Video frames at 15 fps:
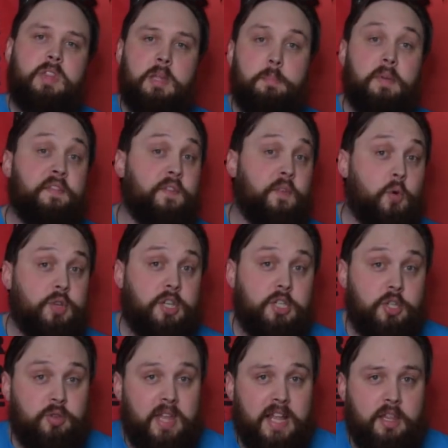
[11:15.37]
Before you
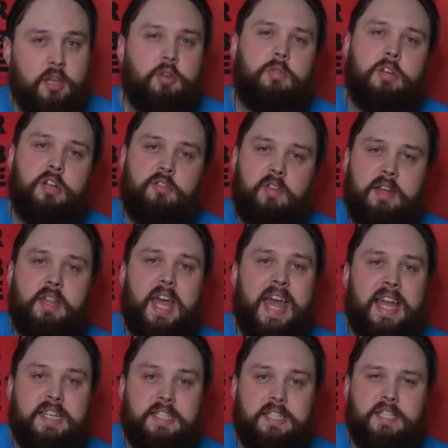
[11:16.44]
do that though, look around the
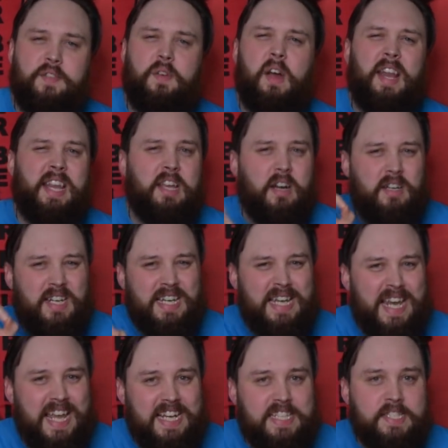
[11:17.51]
edges for any kind of
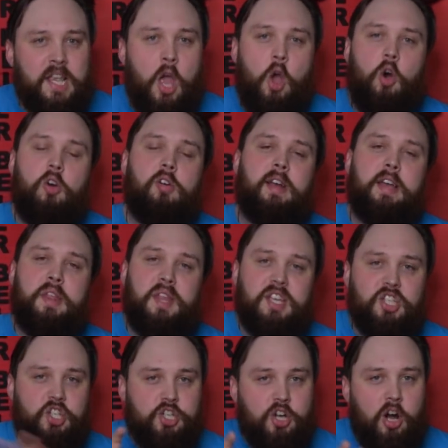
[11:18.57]
nicks or anything
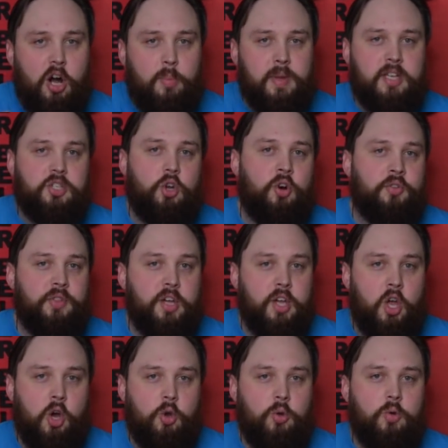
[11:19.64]
sharpish on the
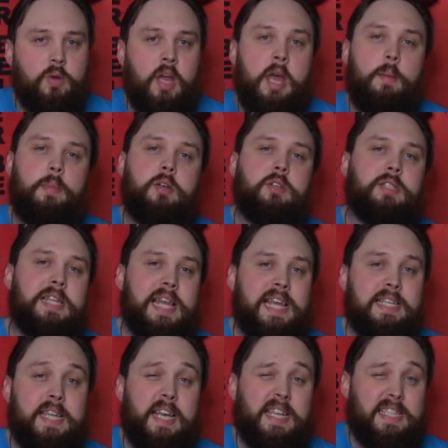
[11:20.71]
cone, because
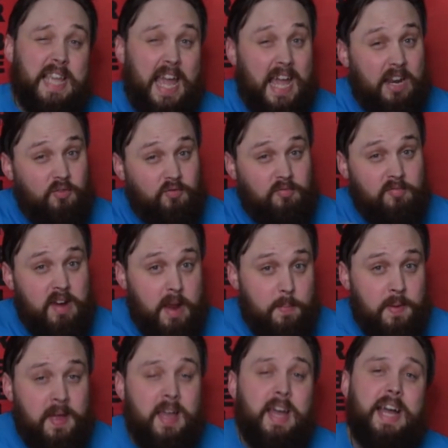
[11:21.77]
latex can rip
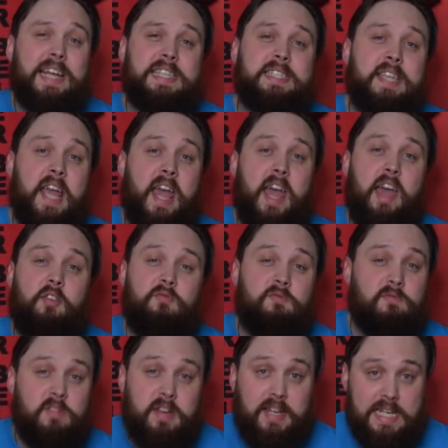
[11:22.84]
and tear
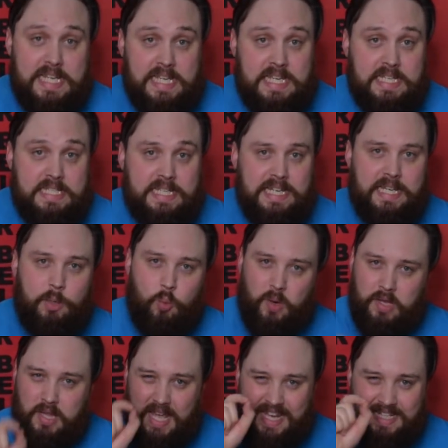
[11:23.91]
really easily
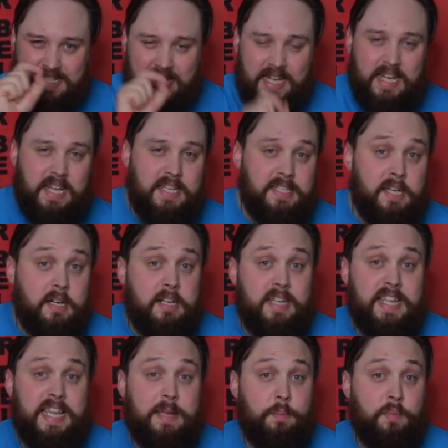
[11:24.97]
with a teeny
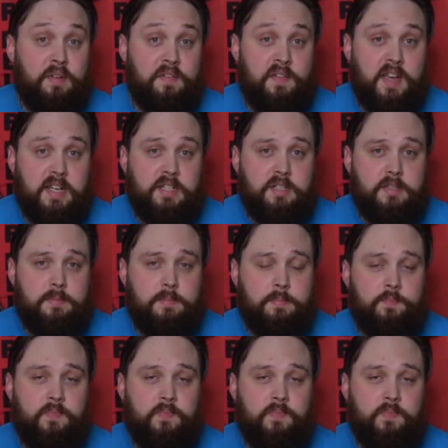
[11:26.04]
tiny imperfection.